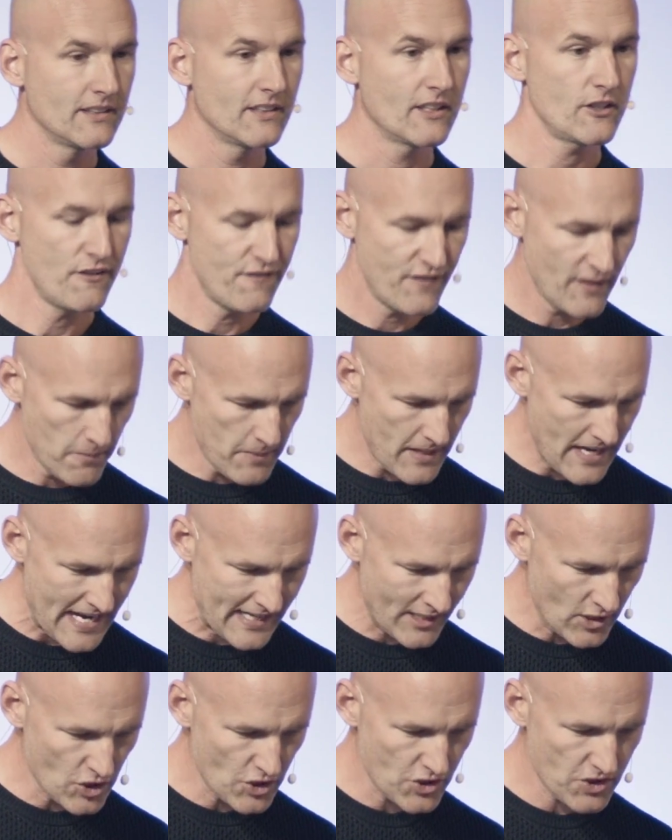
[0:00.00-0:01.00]
and you feel a bit
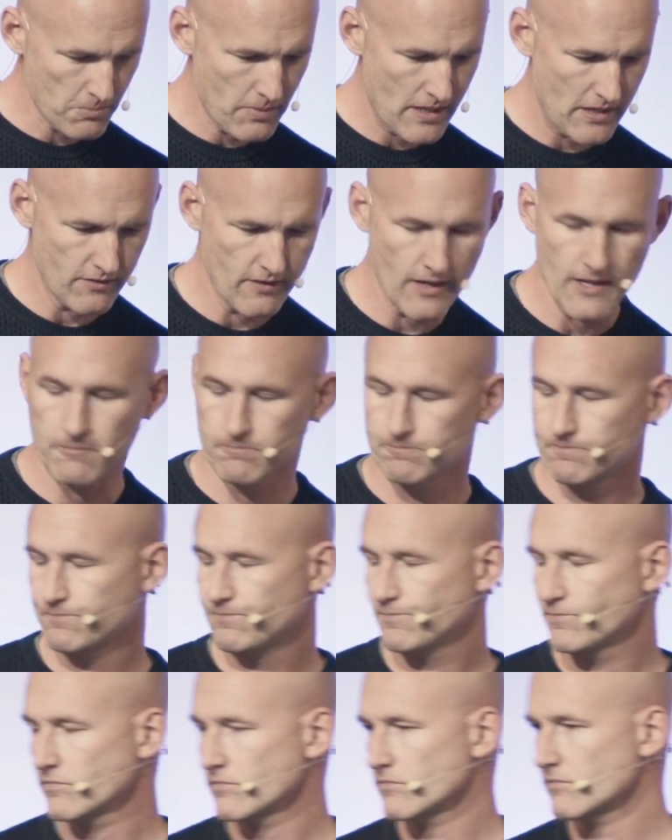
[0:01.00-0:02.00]
anxious about that.
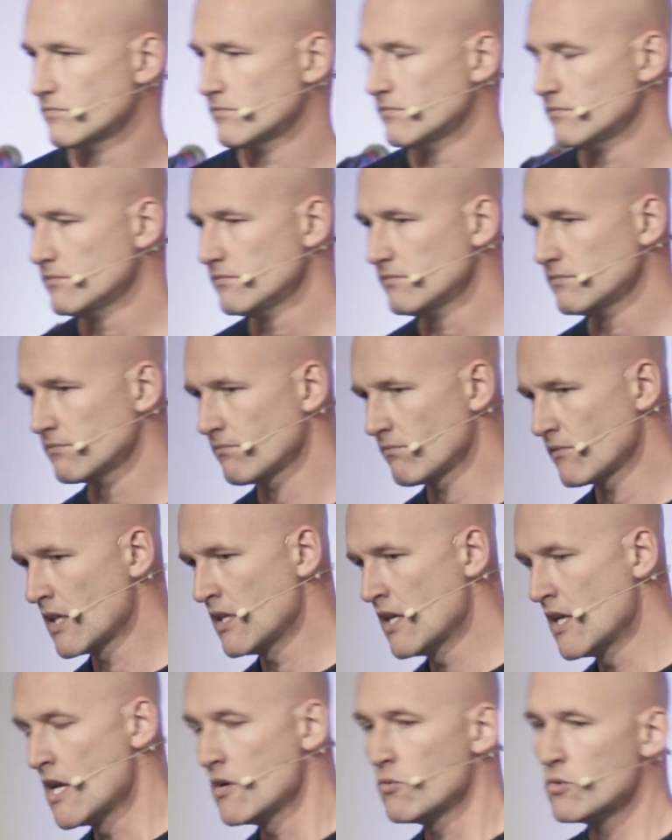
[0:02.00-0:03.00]

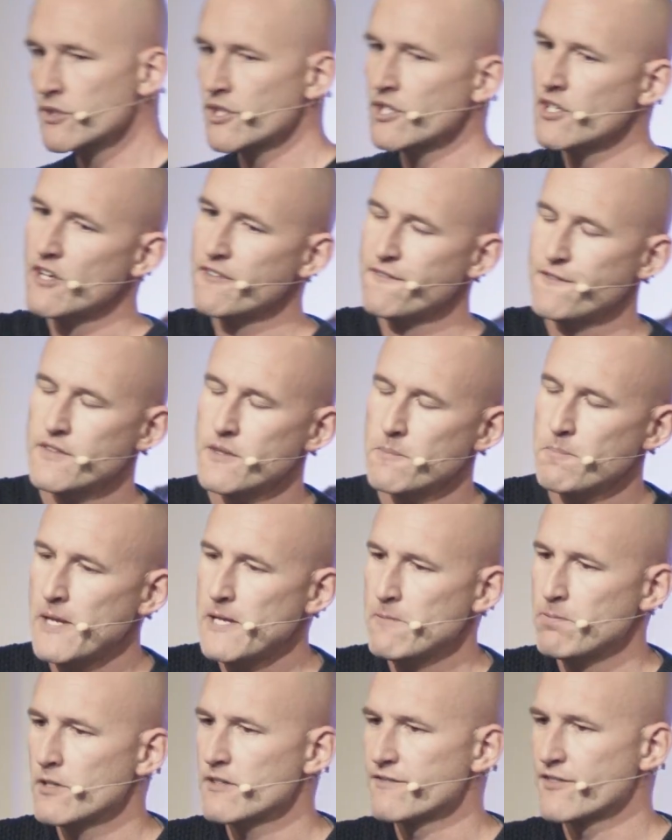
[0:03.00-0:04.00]
Well, you know, for the
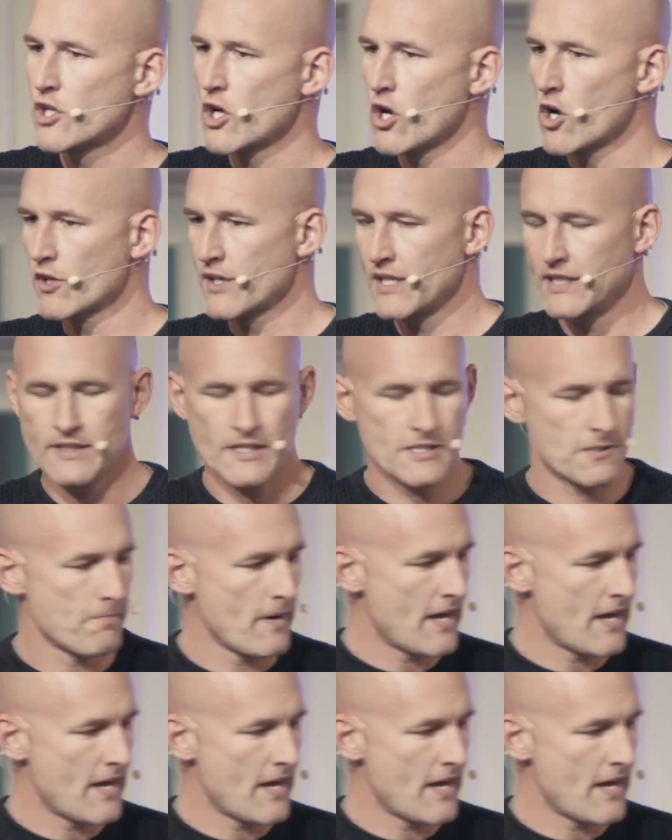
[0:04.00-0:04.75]
people of God in this